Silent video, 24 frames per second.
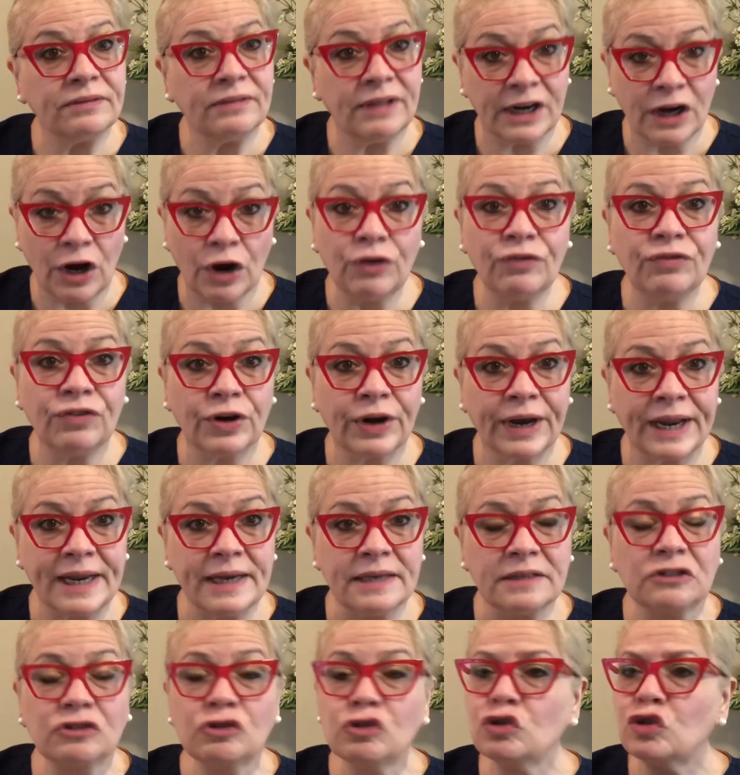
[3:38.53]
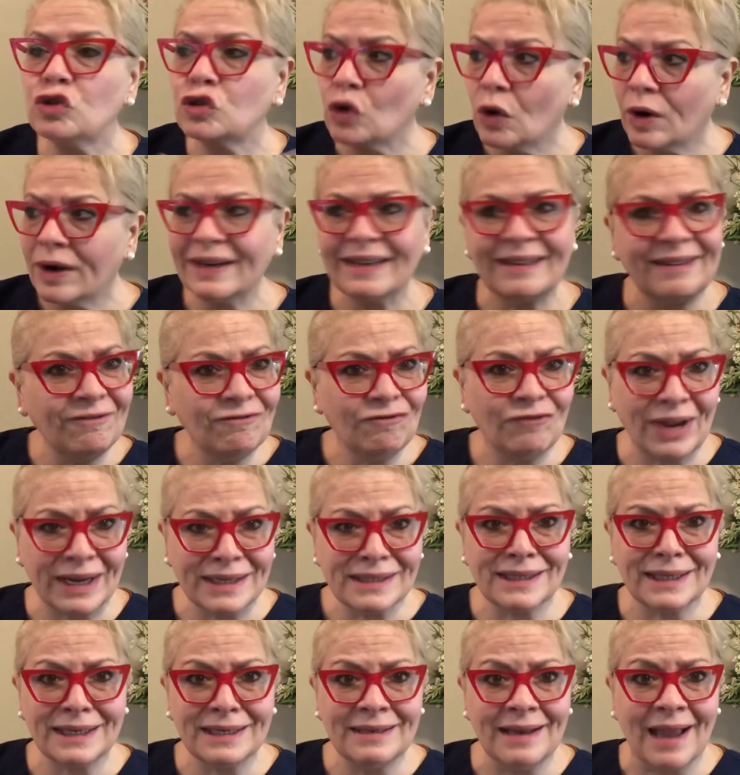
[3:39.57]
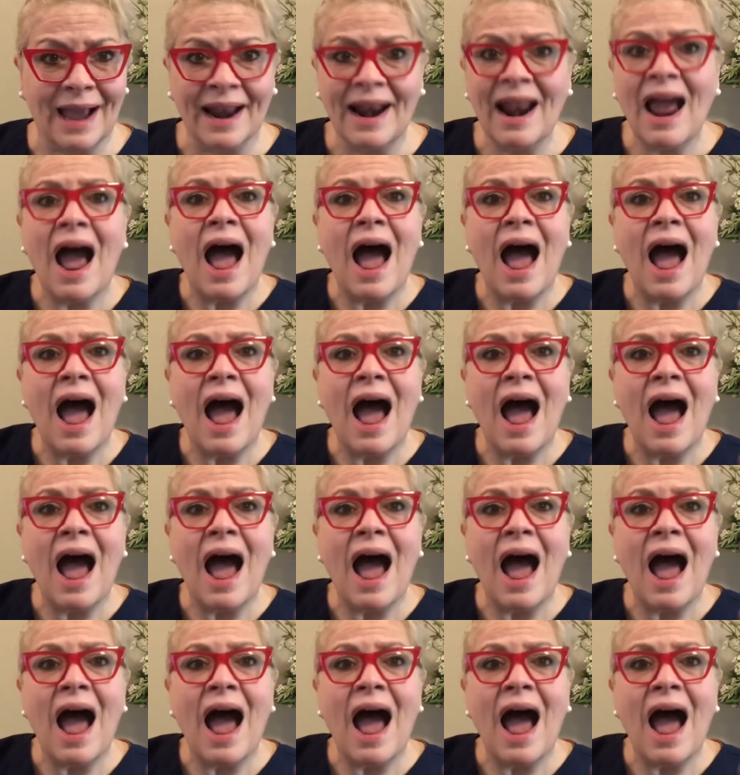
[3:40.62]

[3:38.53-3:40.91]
overeats. Start confessing that.